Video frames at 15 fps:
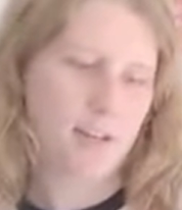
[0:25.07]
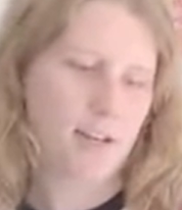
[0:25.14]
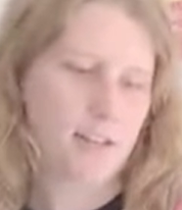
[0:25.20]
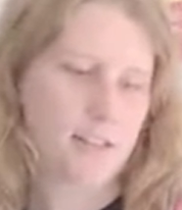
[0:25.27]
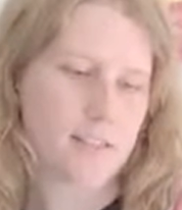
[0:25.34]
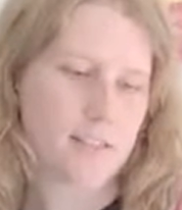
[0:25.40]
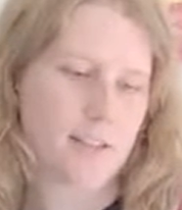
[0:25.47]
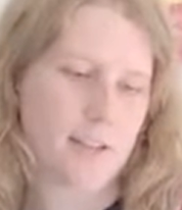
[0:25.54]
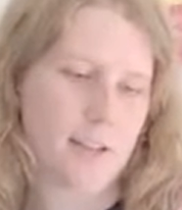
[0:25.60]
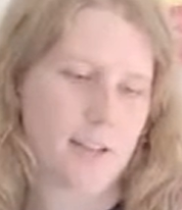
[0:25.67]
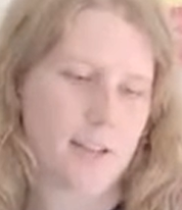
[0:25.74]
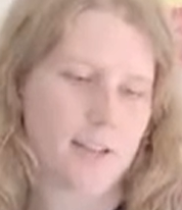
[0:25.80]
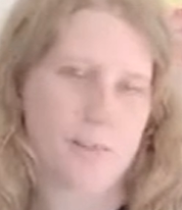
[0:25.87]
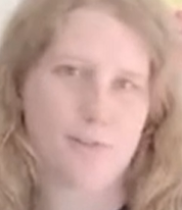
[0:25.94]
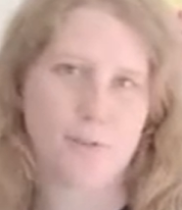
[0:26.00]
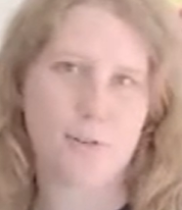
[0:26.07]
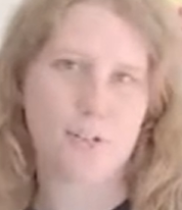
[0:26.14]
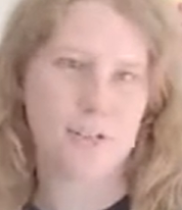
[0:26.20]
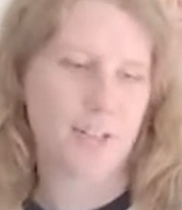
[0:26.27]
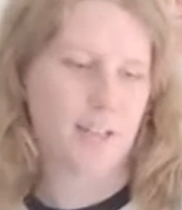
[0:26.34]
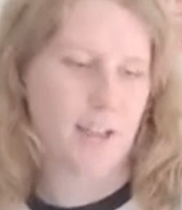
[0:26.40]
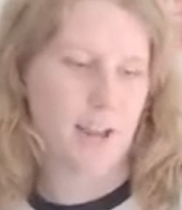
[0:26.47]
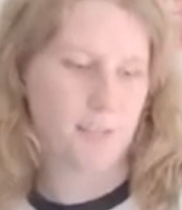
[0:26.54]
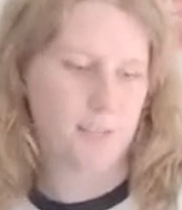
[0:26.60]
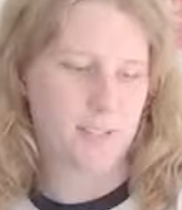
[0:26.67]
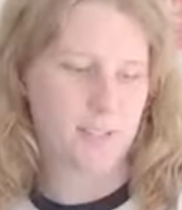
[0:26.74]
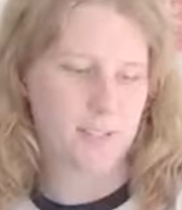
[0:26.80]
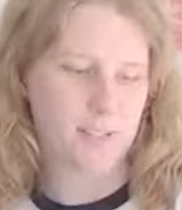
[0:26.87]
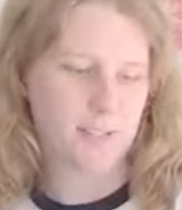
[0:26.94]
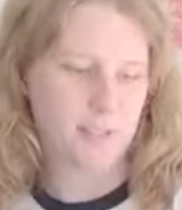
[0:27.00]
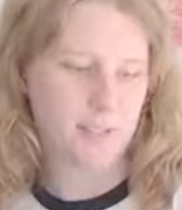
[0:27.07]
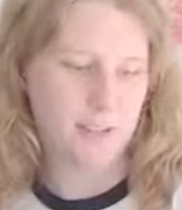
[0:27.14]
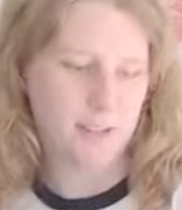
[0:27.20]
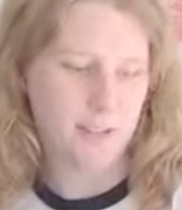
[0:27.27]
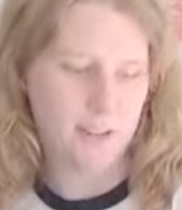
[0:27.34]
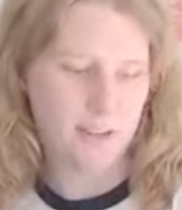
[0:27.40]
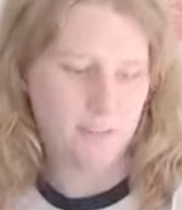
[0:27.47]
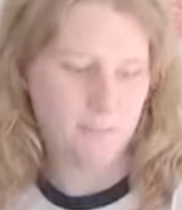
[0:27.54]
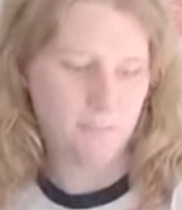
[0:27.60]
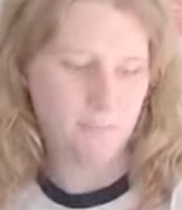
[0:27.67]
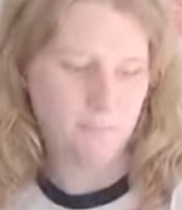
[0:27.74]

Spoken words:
so that's 14 ounces in a can.